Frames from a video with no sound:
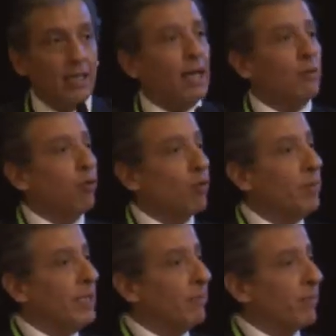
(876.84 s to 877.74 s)
And for
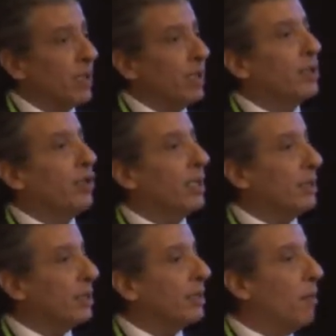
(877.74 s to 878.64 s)
me, there
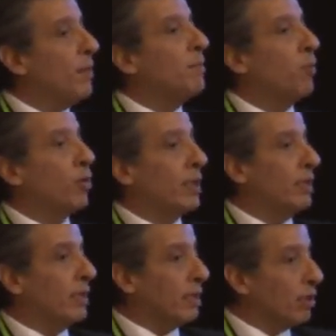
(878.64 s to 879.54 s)
are some
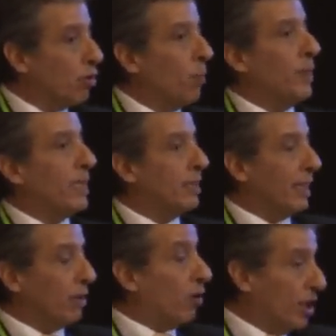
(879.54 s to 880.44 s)
important topics
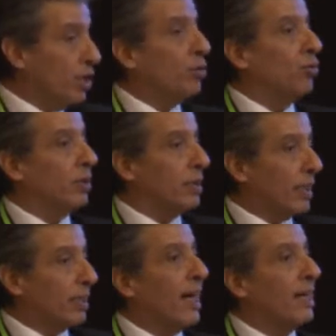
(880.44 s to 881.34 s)
or issues
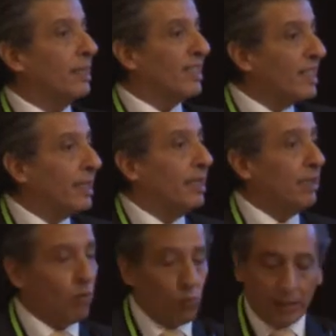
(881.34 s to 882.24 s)
that can
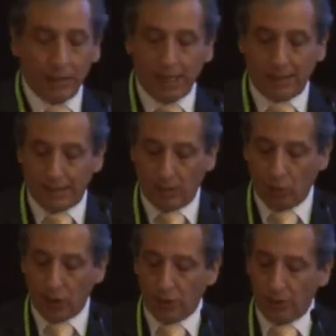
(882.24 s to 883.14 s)
deal with that
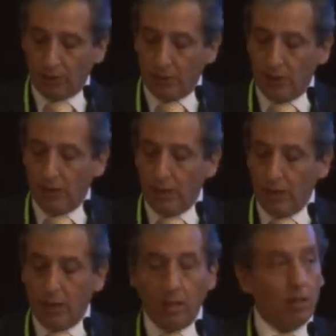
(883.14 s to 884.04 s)
situation.
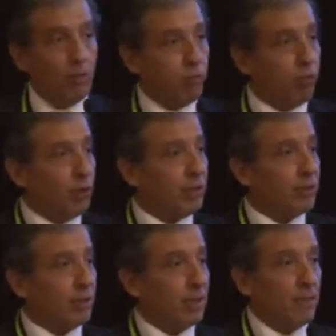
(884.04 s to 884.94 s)
First,
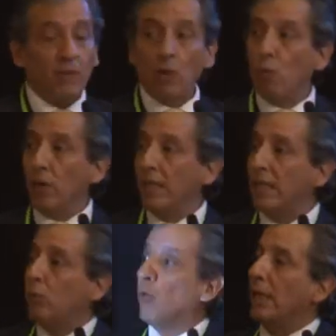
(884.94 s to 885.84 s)
we
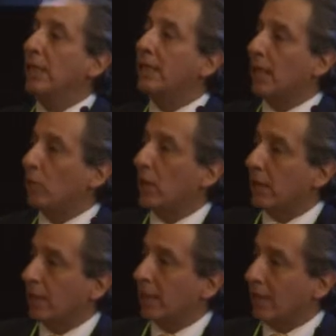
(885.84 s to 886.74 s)
need to integrate
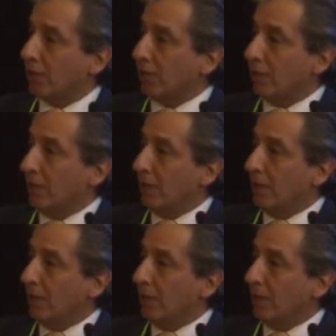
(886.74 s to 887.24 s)
the discussion.